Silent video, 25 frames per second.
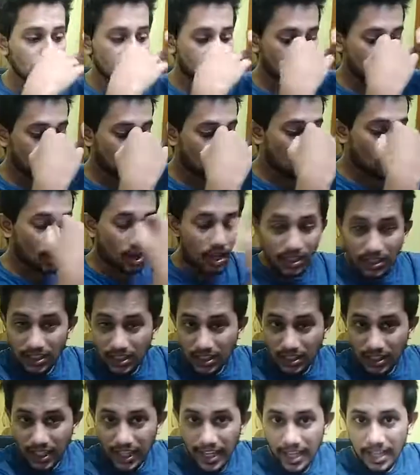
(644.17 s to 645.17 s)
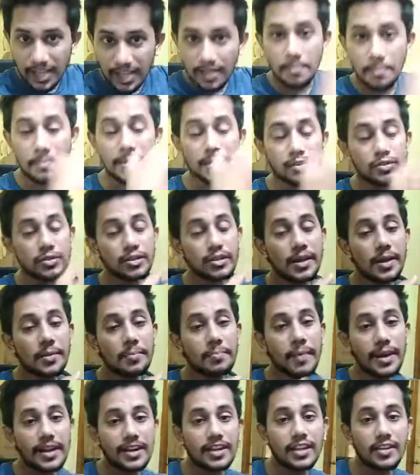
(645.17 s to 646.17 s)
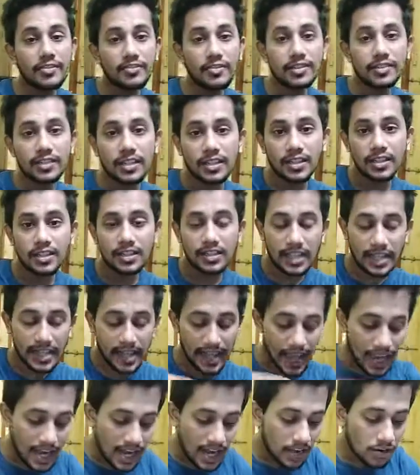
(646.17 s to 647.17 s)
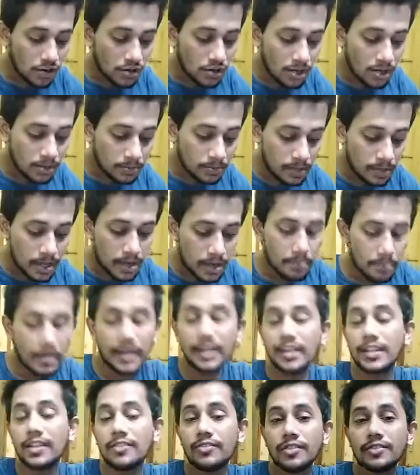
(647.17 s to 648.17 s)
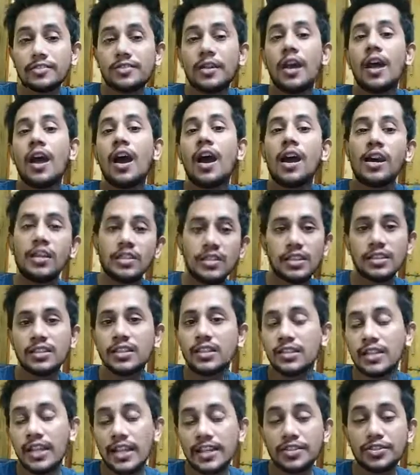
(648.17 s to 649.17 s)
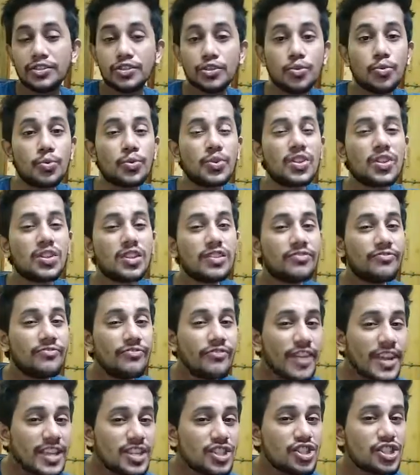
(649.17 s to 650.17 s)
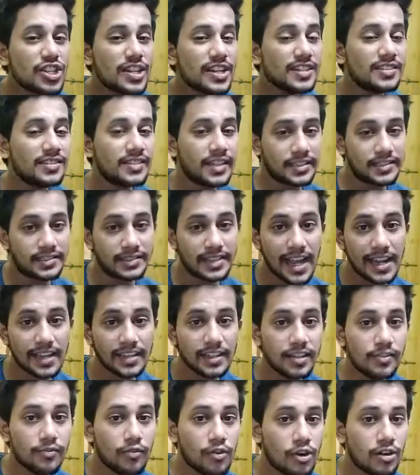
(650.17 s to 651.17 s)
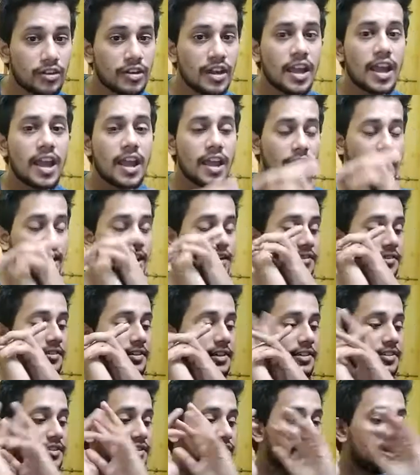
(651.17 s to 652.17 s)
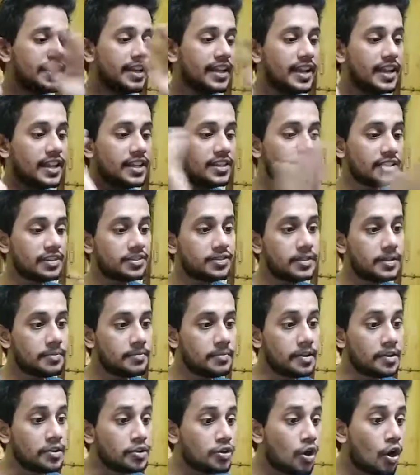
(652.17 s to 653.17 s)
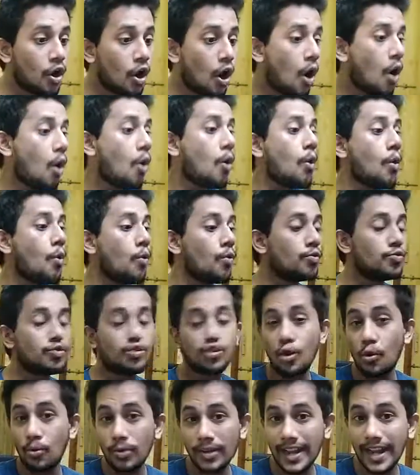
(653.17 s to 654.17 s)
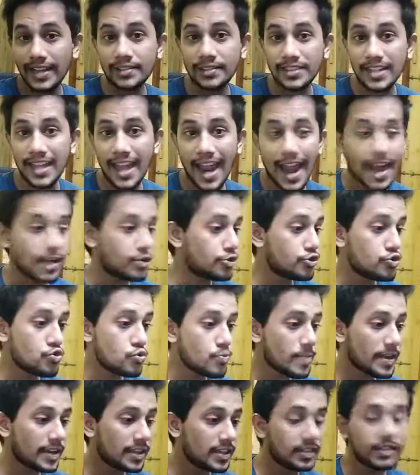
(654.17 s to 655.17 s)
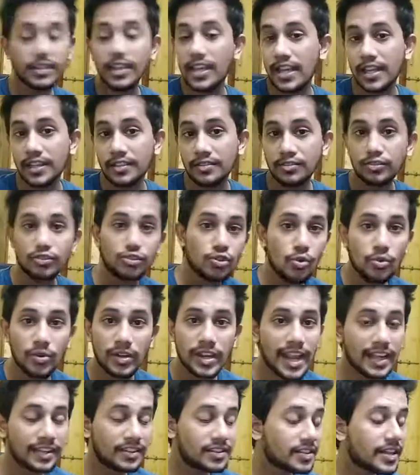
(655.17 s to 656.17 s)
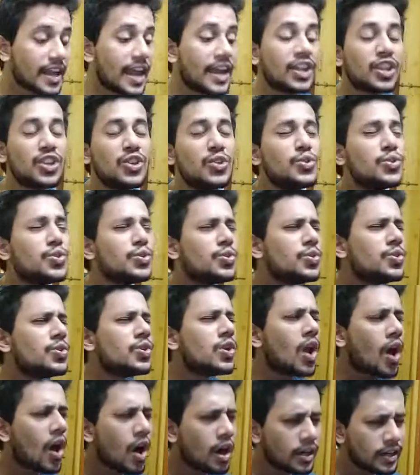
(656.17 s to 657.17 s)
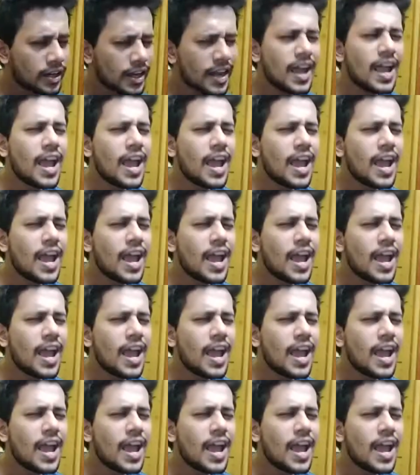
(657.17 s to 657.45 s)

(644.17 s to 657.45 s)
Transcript: to other thing, mesoderm might give us other thing, and endoderm might give us another thing too, which is exactly what is listed in this image. Oh, don't get scared, too many things, don't get scared. You do not